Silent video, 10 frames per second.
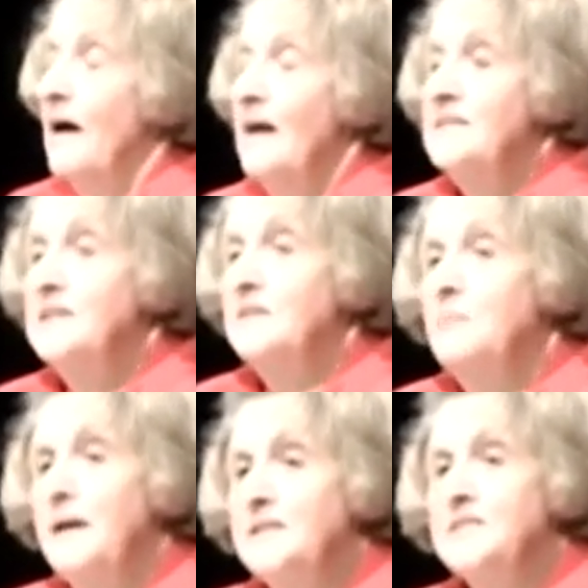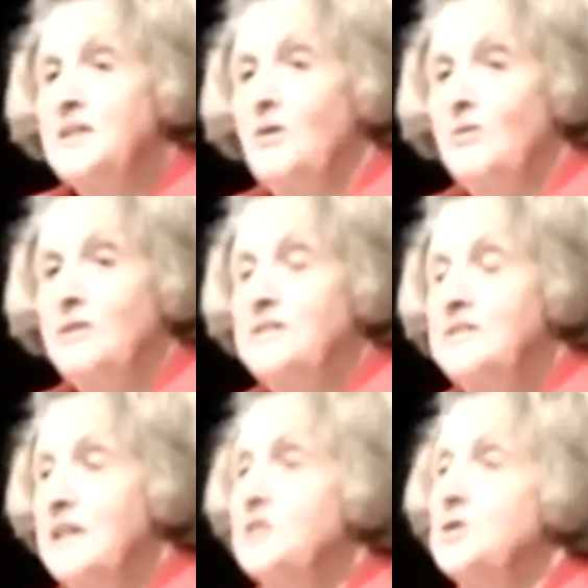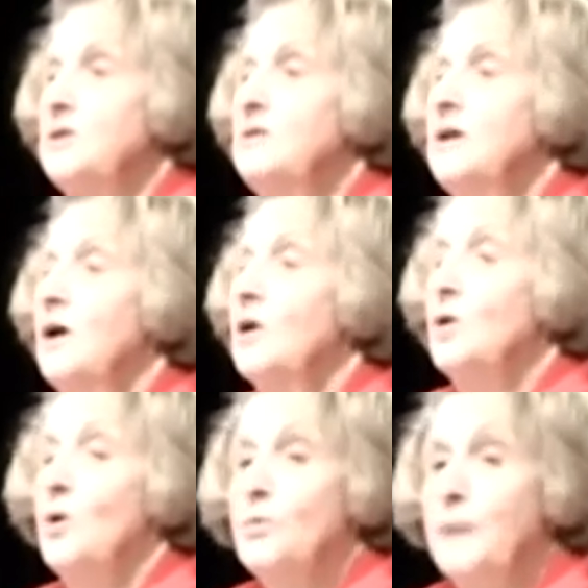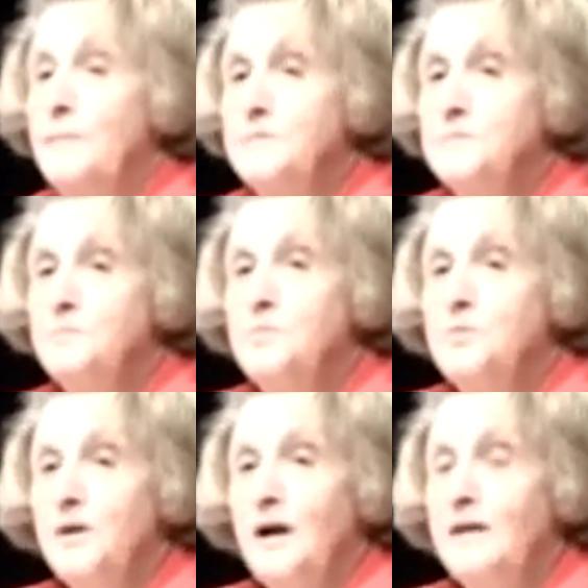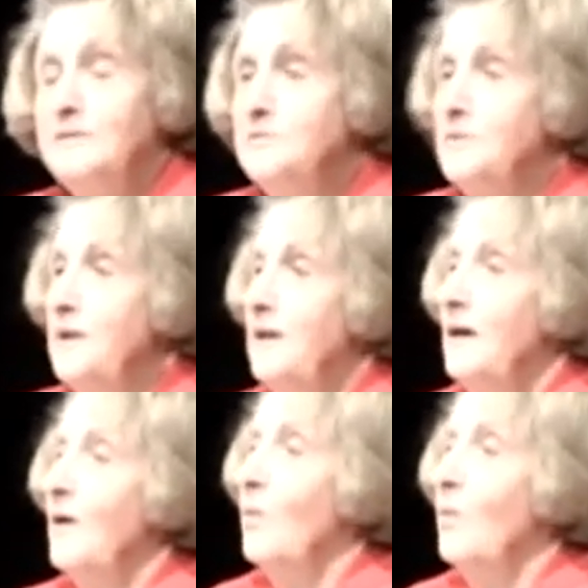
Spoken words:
I said, "Mexico is such a corrupt, poor country.